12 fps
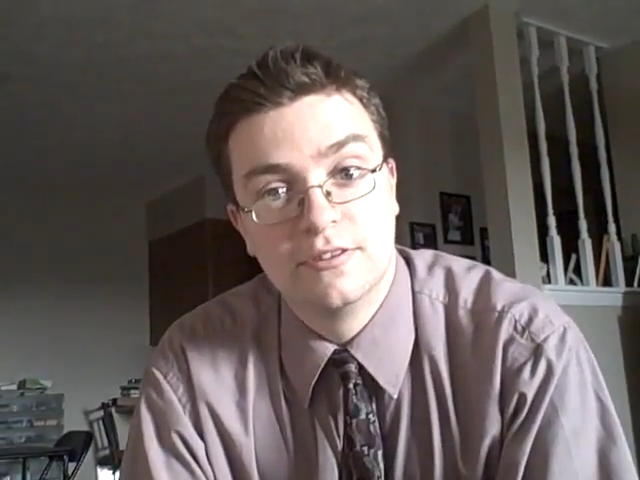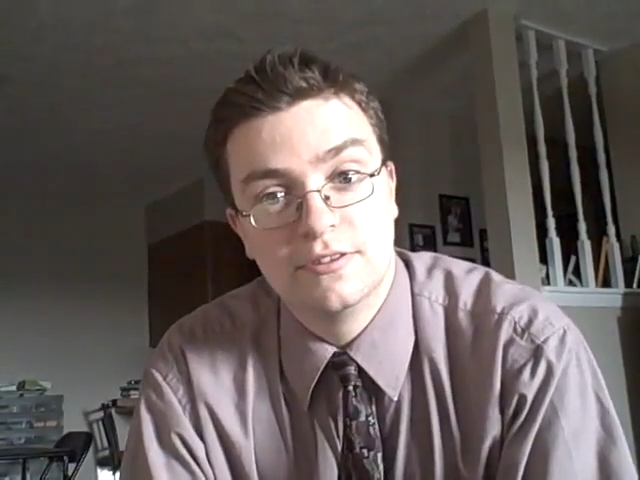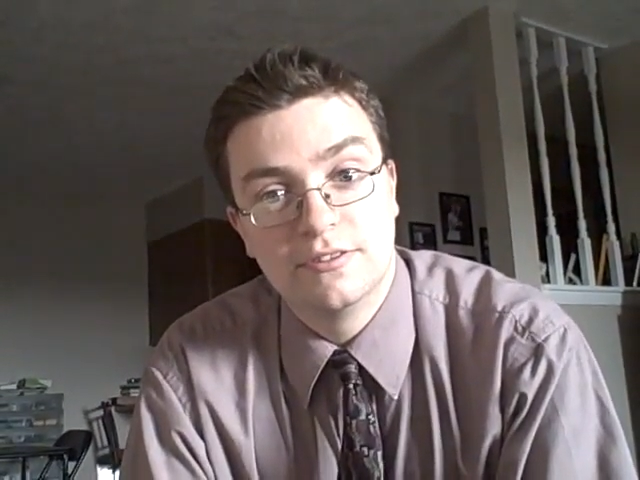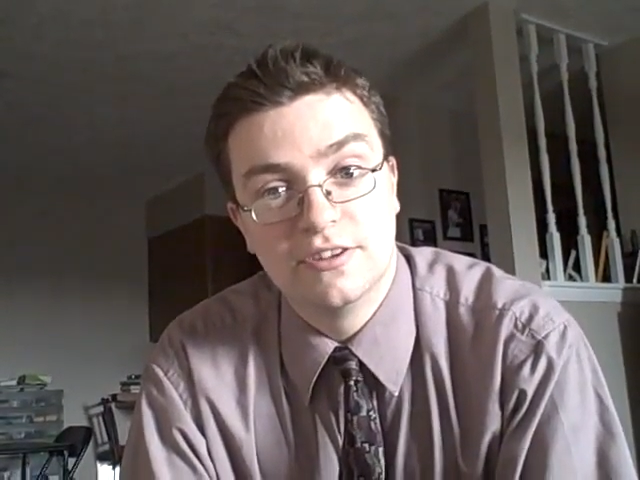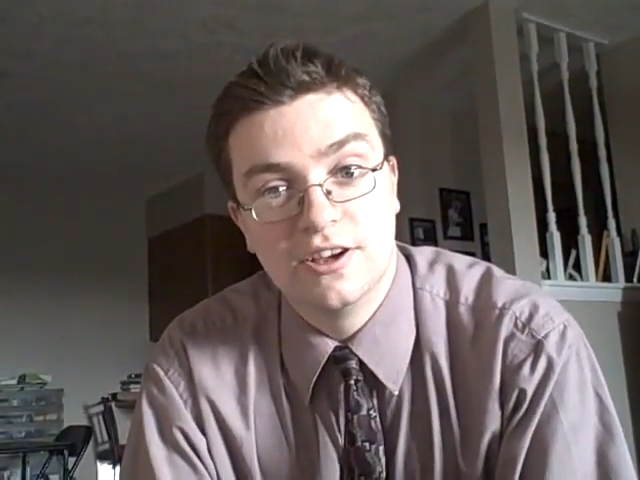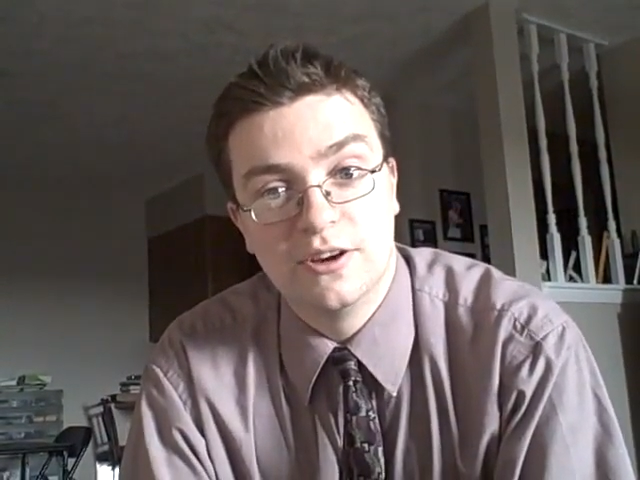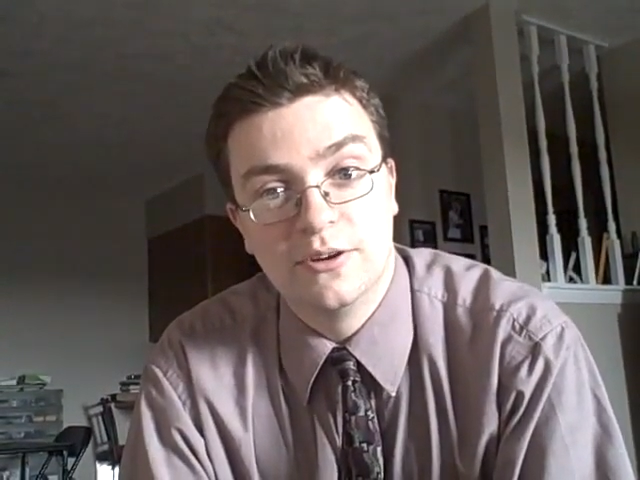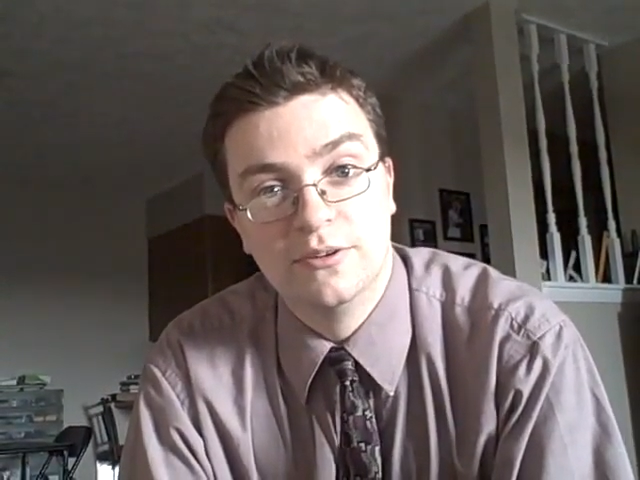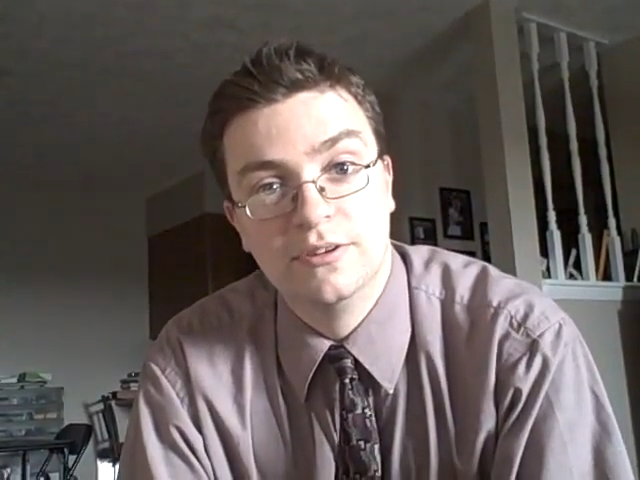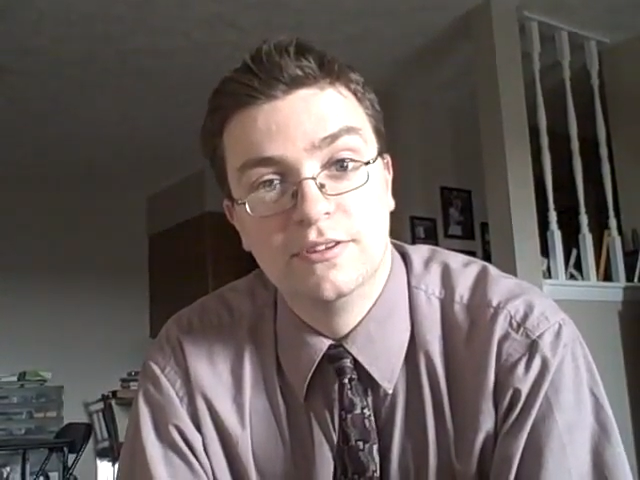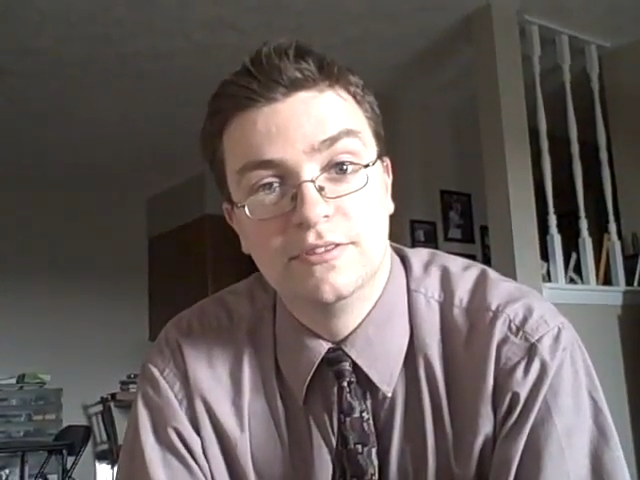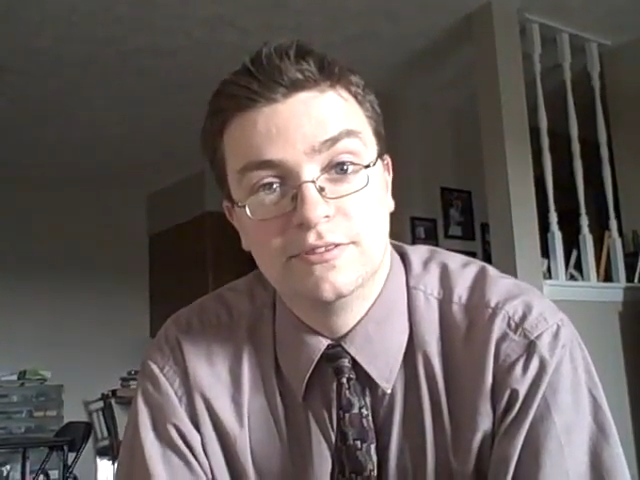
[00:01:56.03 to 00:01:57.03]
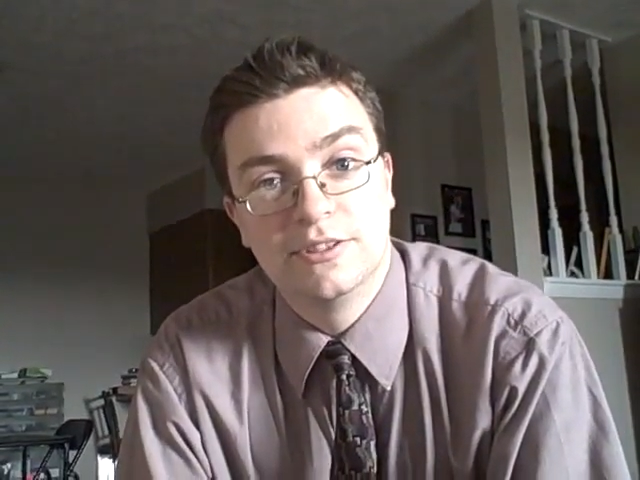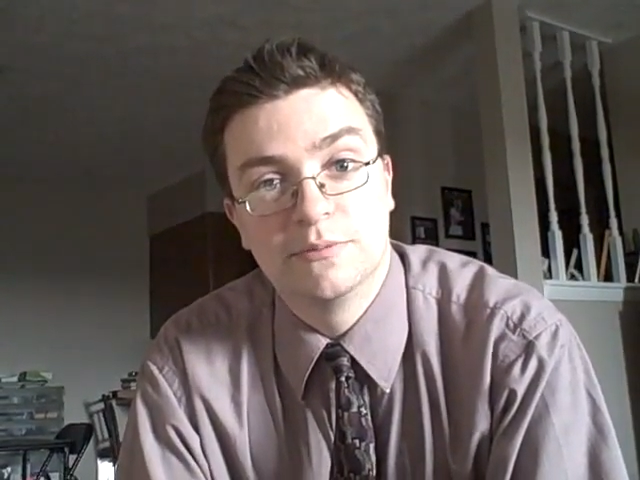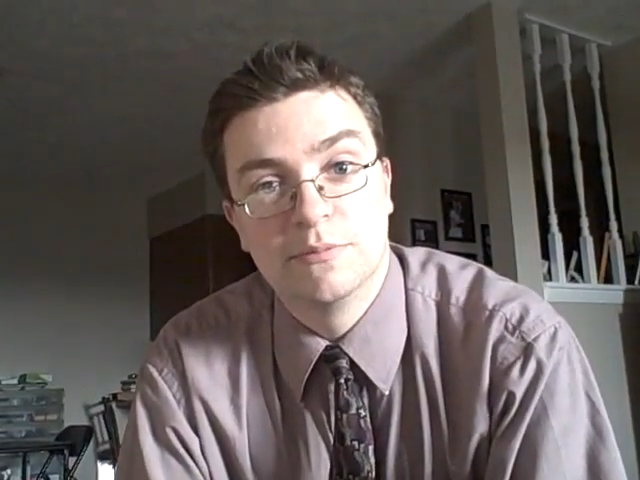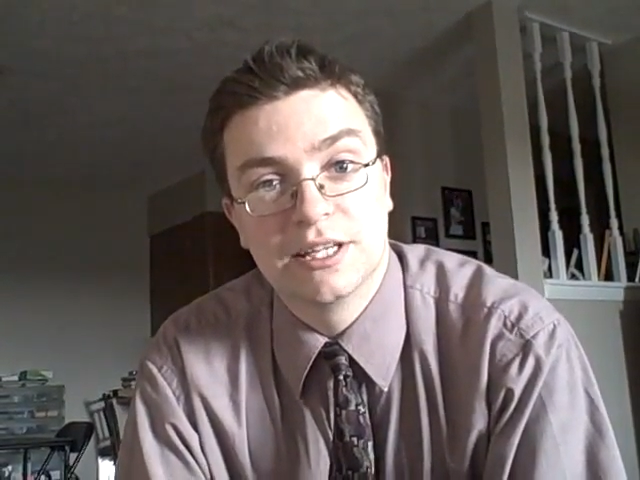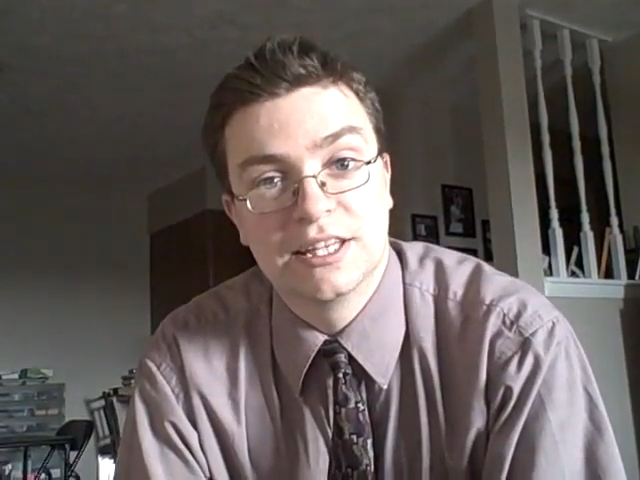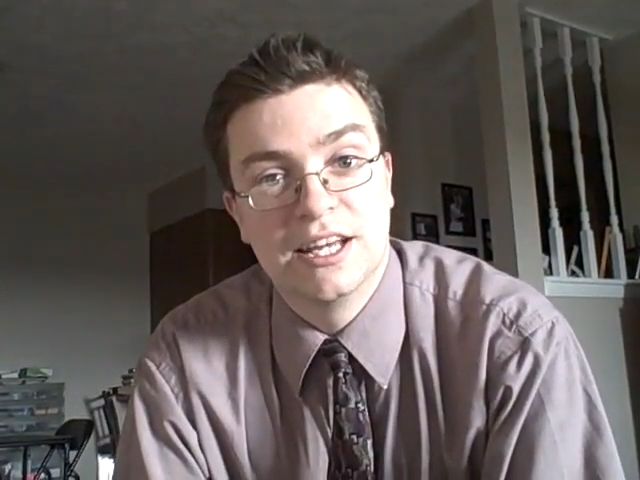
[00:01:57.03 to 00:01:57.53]
So you can
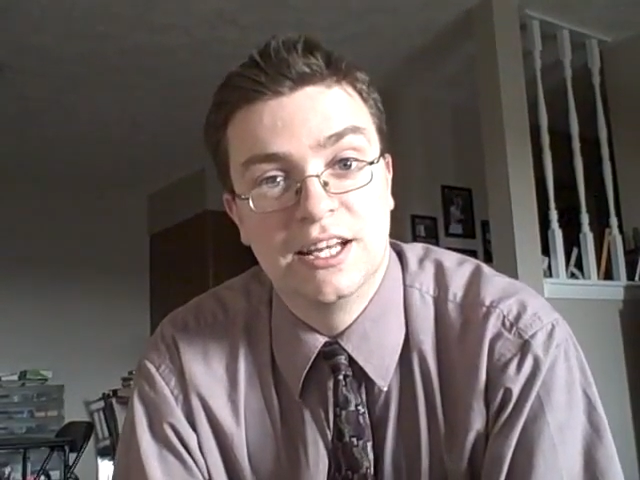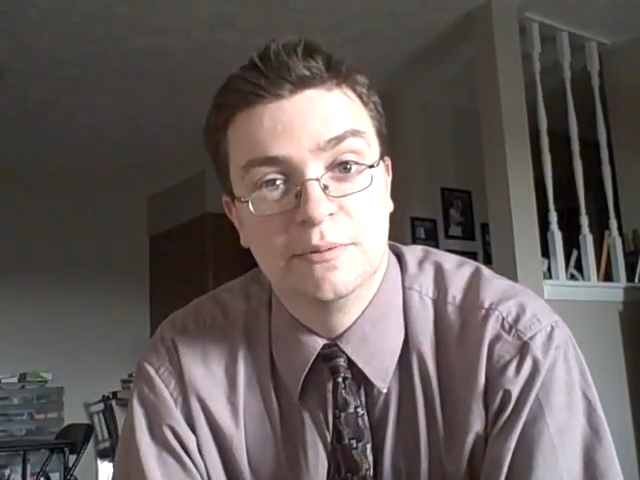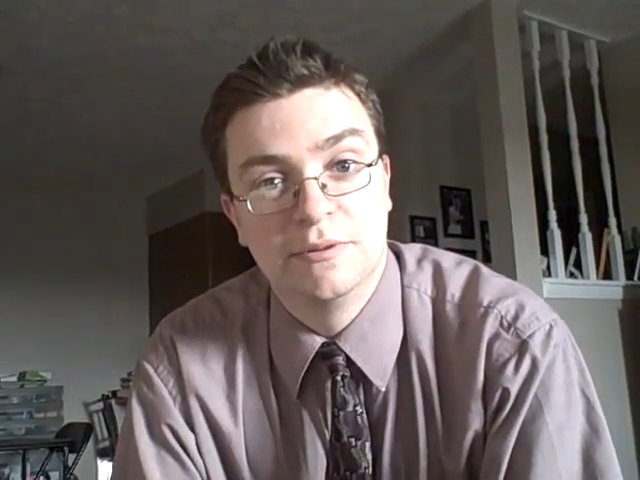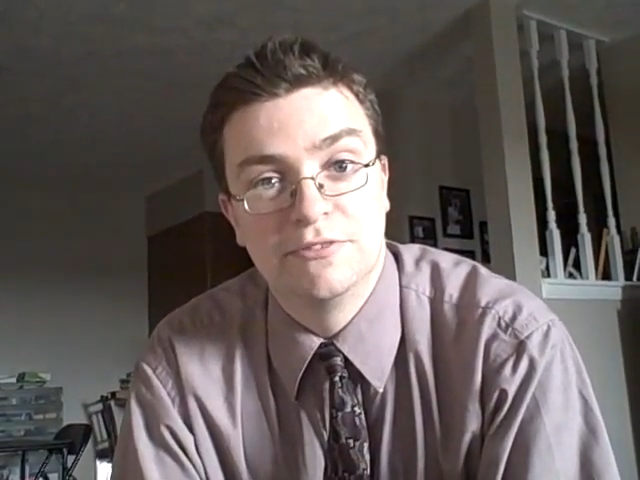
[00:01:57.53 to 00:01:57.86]
pick that up